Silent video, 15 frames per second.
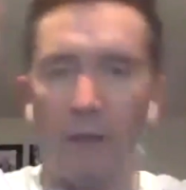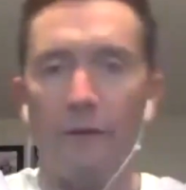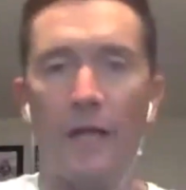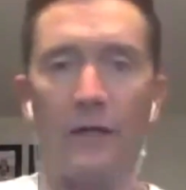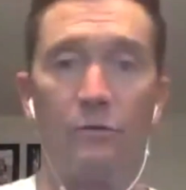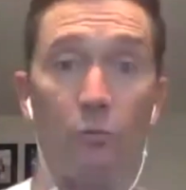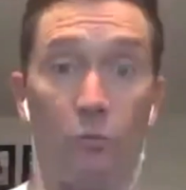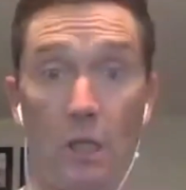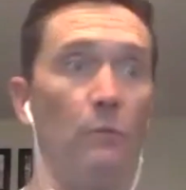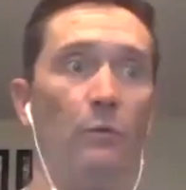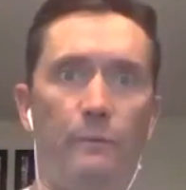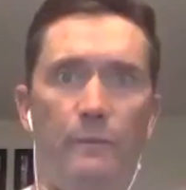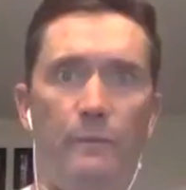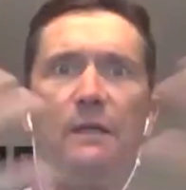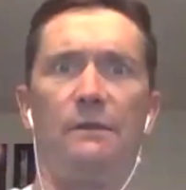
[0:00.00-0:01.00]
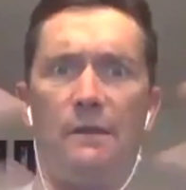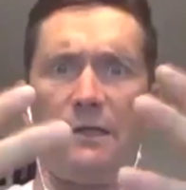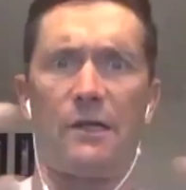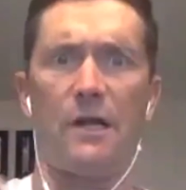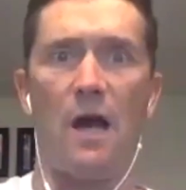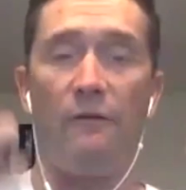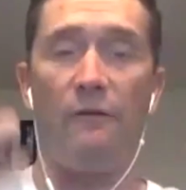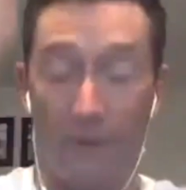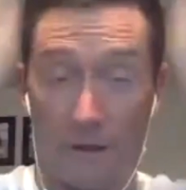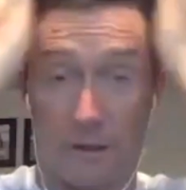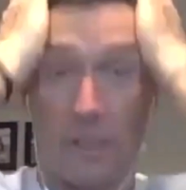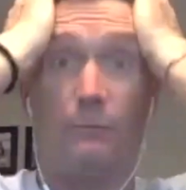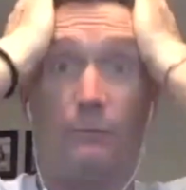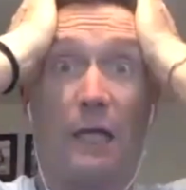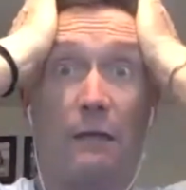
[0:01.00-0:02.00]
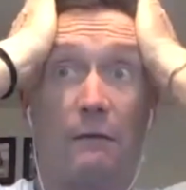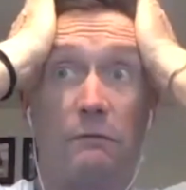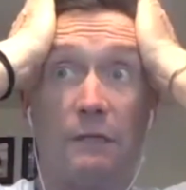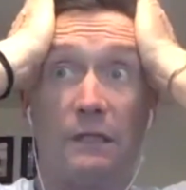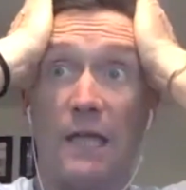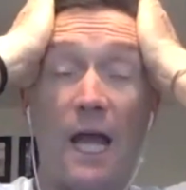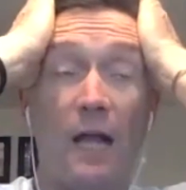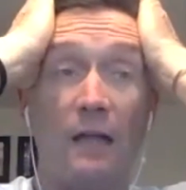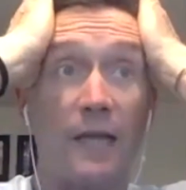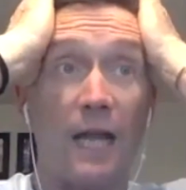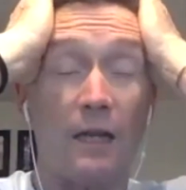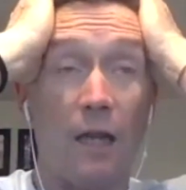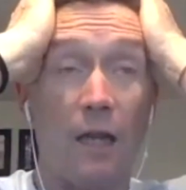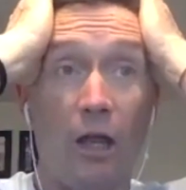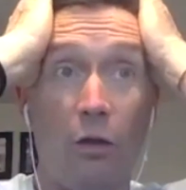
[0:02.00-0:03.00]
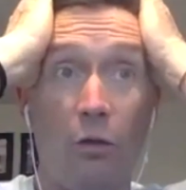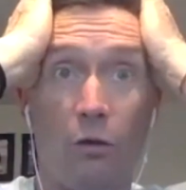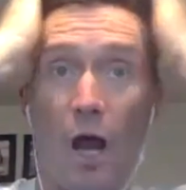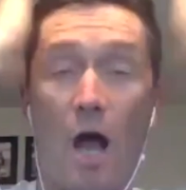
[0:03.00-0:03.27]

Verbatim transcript: And then, you know, we'd be into this conflict. And I'm like, what the hell did I do?